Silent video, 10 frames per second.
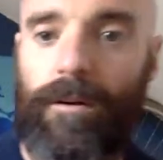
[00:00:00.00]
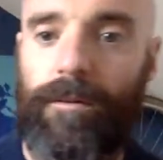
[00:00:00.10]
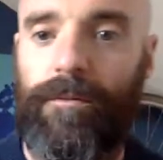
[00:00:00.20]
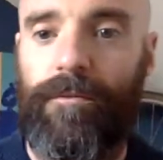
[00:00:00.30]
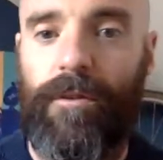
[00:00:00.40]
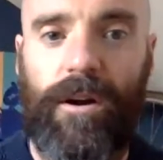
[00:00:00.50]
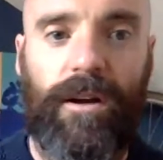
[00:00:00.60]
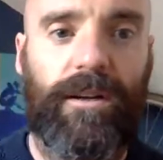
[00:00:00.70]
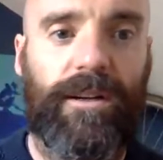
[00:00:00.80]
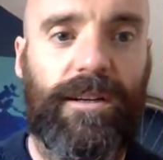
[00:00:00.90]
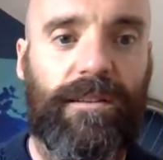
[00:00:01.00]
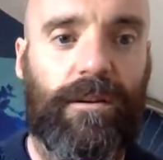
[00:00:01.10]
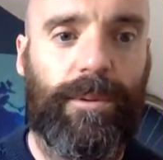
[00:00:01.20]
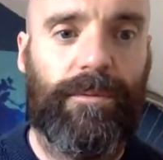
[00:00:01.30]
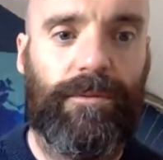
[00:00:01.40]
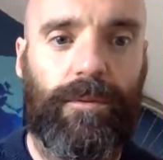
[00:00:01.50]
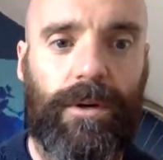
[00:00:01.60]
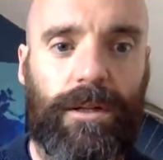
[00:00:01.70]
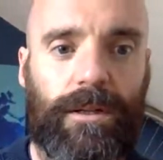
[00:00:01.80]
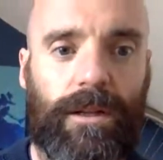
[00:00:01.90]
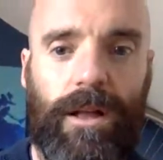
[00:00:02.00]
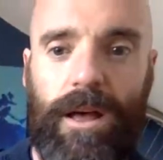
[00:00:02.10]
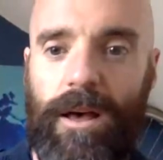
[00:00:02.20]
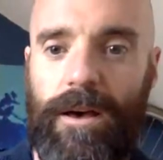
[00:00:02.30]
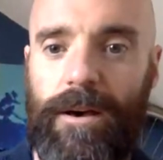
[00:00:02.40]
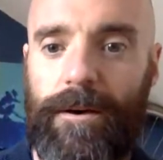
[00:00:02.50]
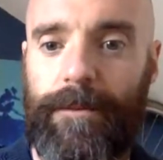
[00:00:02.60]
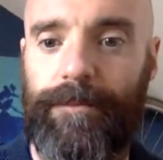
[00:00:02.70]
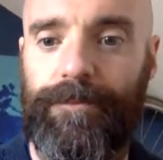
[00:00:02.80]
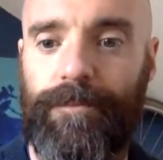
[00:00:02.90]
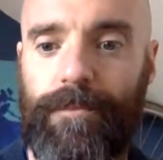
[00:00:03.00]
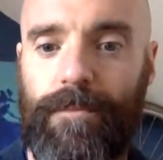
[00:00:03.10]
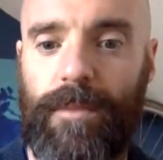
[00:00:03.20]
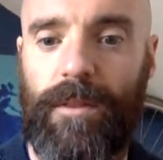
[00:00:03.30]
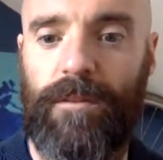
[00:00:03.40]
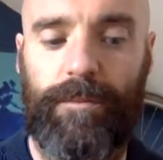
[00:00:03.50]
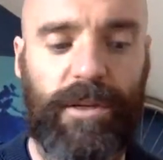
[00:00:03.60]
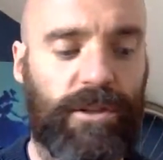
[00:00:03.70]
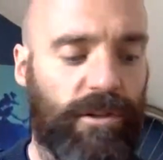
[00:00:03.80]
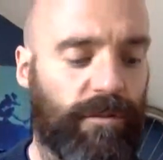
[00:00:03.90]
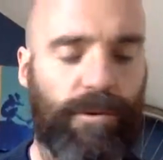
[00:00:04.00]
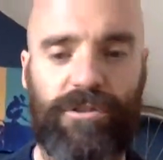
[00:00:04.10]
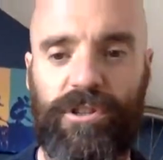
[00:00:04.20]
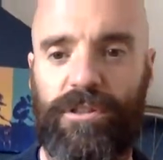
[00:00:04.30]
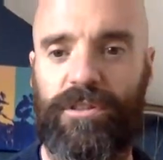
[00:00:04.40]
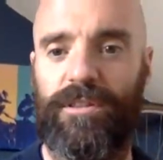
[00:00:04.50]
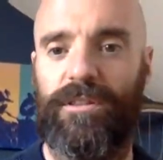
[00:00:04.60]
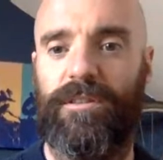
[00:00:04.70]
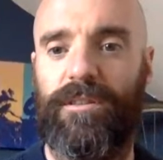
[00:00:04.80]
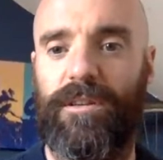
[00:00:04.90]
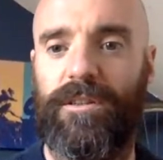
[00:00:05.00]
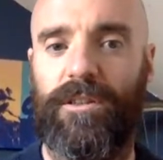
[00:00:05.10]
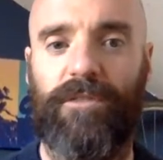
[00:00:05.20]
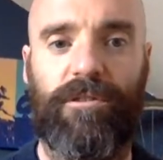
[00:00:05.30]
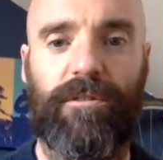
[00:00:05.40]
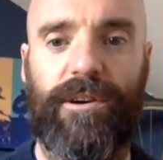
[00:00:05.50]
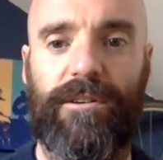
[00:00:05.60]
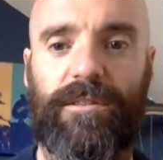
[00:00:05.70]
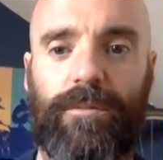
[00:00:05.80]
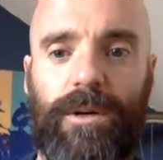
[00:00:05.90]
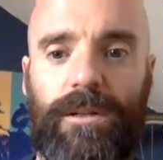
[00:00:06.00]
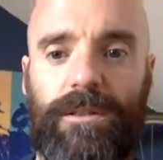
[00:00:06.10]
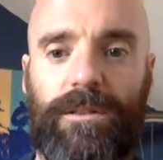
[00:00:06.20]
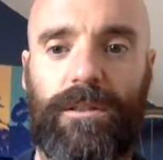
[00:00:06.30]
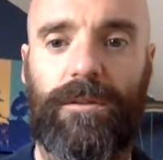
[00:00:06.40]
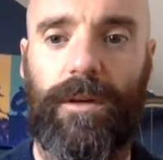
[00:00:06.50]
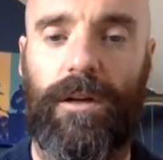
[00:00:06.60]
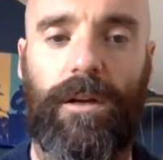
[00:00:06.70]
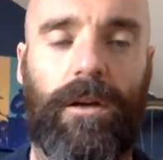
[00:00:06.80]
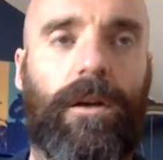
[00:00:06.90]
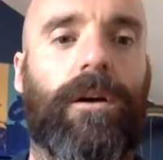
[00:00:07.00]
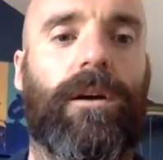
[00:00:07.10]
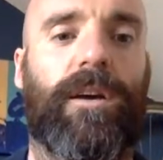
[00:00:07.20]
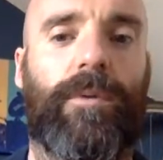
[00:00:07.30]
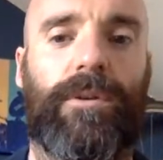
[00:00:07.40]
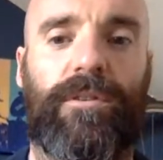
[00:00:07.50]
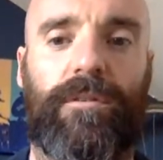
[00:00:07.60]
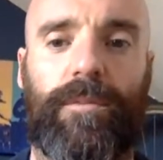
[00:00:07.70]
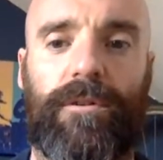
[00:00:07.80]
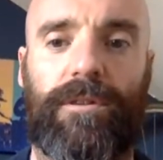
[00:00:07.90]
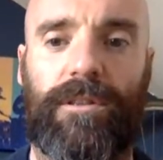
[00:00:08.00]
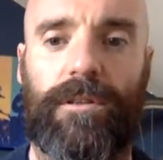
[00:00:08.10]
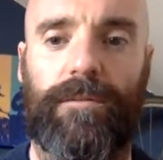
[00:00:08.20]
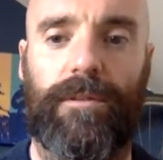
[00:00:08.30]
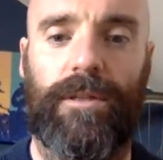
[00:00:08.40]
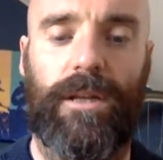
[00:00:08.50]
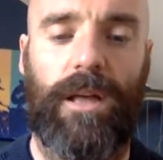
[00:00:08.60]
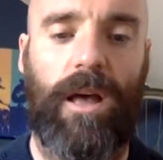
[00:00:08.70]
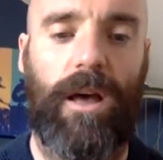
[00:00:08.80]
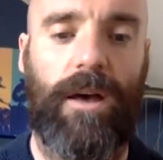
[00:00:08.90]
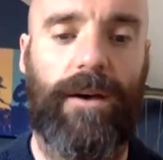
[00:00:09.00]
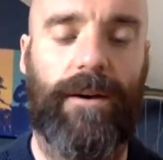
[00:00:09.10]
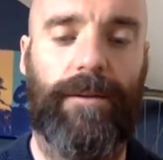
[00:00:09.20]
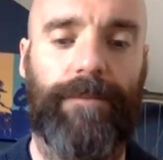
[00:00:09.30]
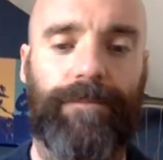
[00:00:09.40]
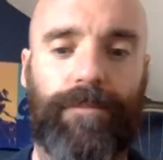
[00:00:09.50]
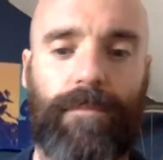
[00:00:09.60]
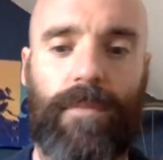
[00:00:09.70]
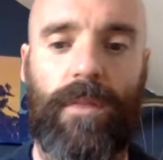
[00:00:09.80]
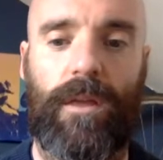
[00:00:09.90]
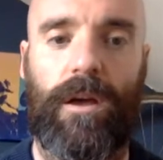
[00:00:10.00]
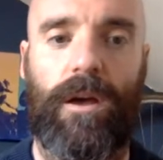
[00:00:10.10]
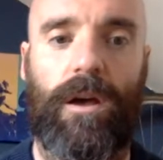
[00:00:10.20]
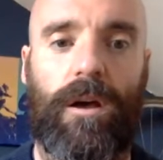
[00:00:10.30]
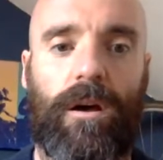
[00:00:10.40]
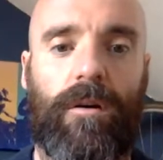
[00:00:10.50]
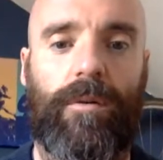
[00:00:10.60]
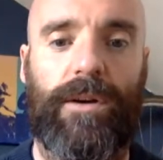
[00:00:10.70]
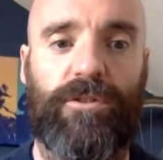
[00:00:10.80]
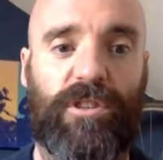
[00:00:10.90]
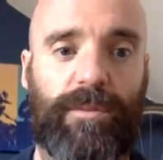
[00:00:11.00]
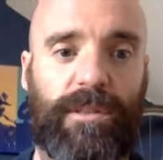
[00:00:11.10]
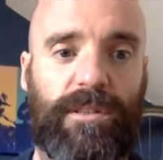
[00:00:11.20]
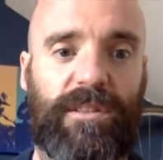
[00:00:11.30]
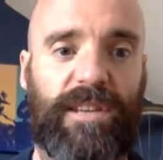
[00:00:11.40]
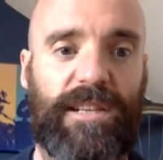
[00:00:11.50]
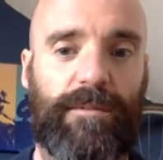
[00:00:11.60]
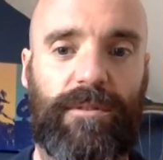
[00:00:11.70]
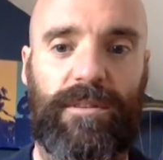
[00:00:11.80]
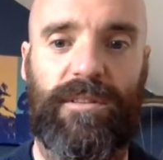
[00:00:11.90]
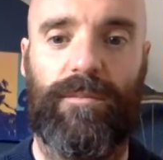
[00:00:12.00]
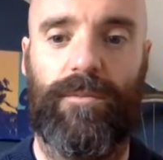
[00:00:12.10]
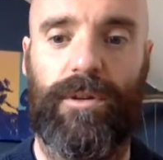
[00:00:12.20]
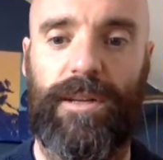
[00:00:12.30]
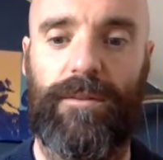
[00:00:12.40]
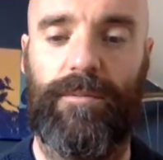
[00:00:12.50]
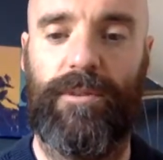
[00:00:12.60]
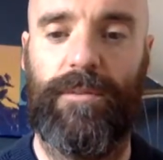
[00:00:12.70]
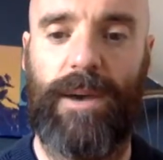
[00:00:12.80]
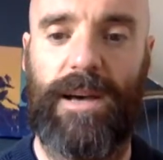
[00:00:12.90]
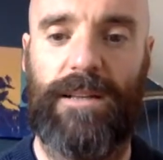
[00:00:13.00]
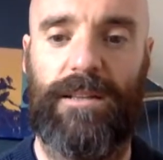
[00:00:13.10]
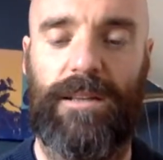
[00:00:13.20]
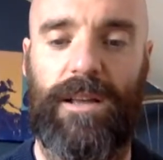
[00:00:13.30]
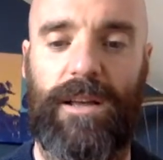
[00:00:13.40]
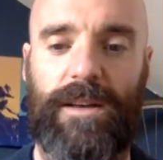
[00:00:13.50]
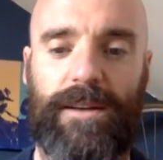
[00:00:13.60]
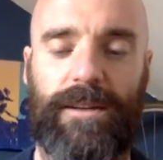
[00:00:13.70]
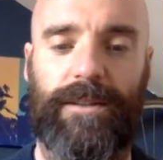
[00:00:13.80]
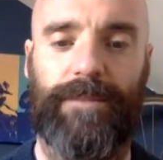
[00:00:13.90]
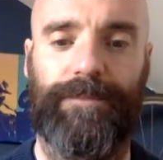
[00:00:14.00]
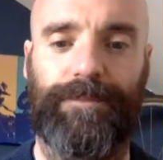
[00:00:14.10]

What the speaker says: Right, hi guys, hope everyone's well. So big news, Boris Johnson's got coronavirus as well, so get well soon, Boris, hopefully. Well, I've just been to Sainsbury's this morning, that was pretty mad. Well,